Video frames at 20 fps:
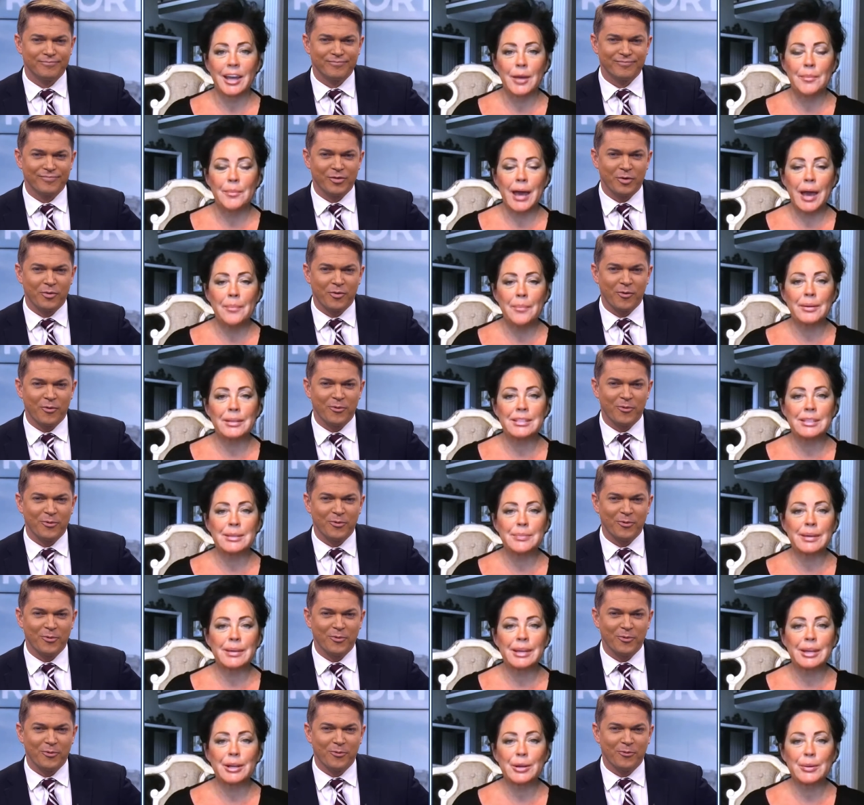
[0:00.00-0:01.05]
Speaker 1: happy to
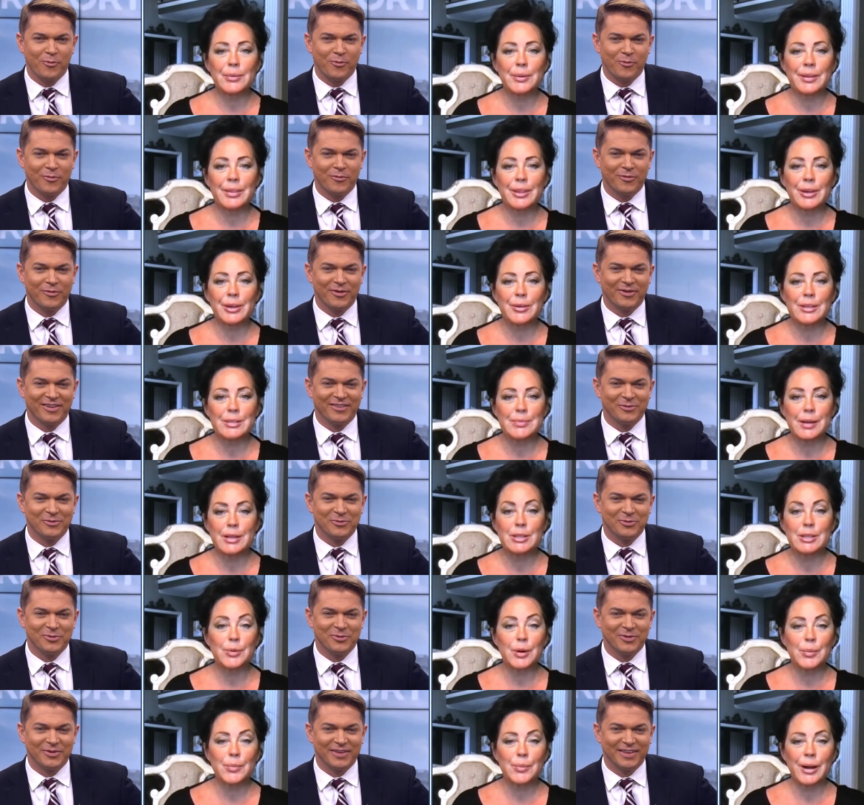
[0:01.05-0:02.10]
be here with you. It's
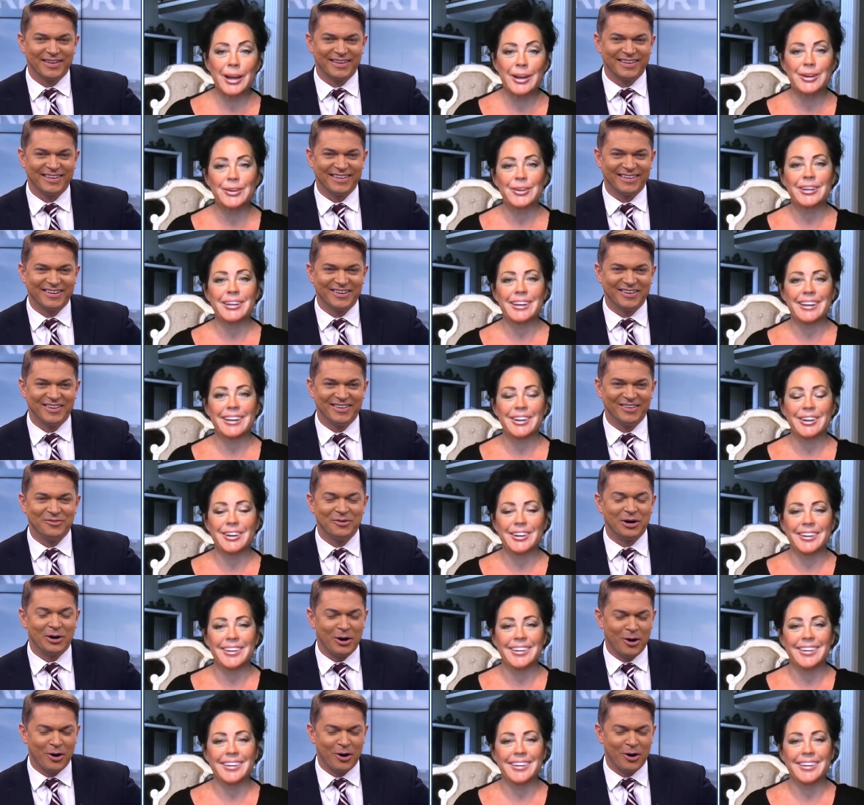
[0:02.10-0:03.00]
much more brighter in here. well,